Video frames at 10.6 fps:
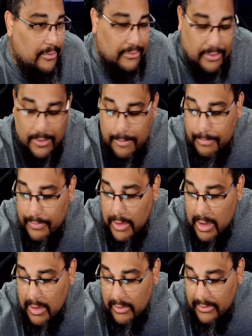So
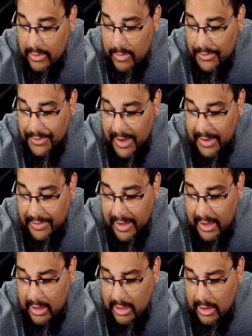it's almost like they
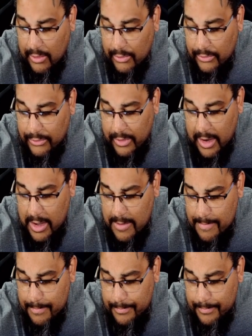closed, right?